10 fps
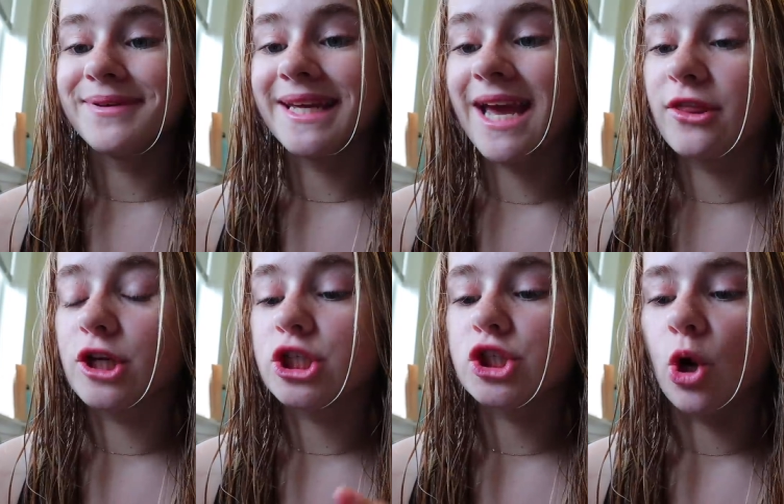But yeah,
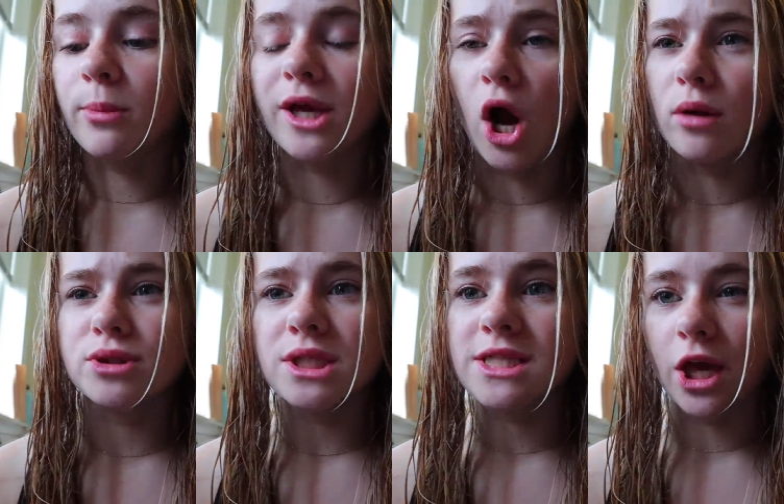there's so many
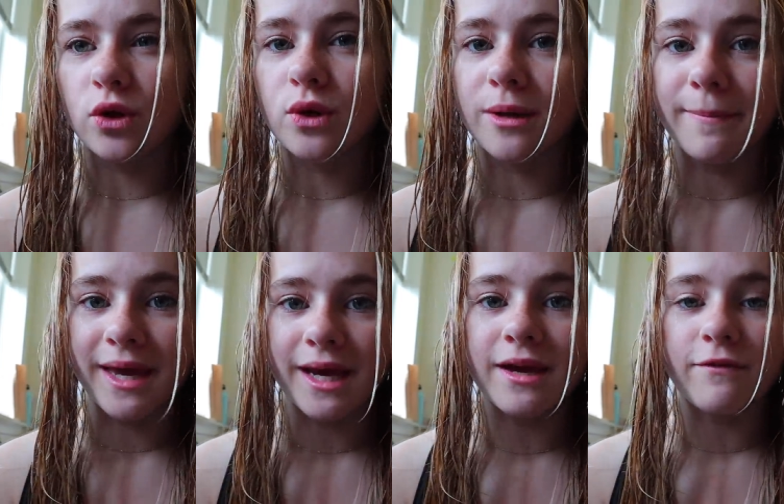options that you can
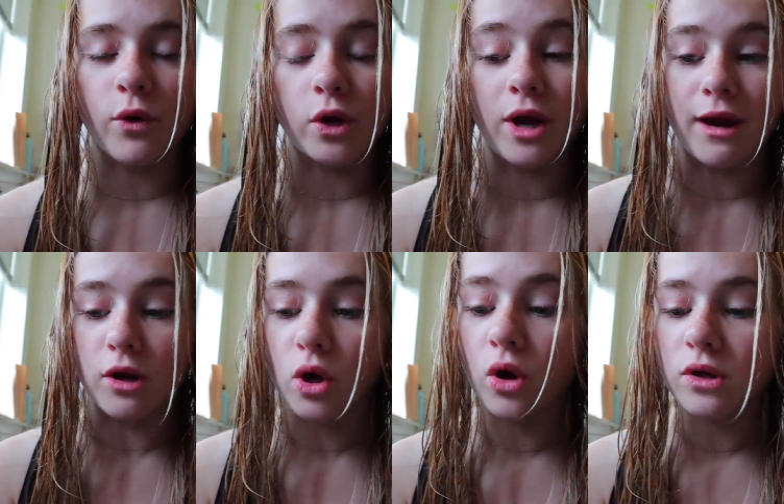pick for your
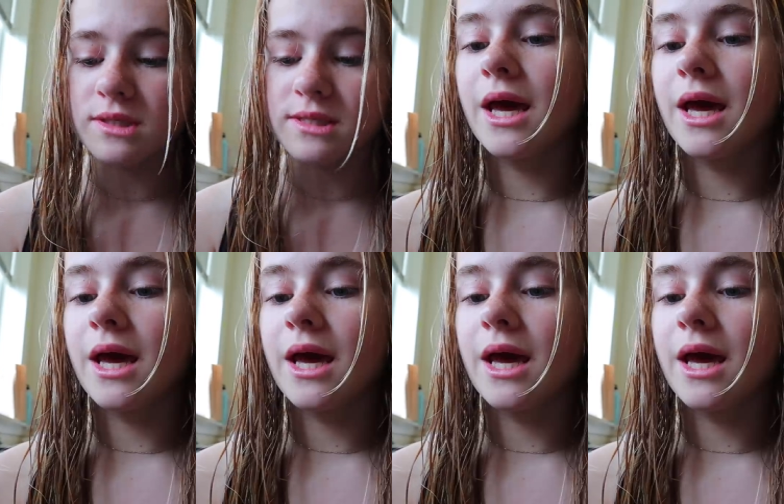hair goals.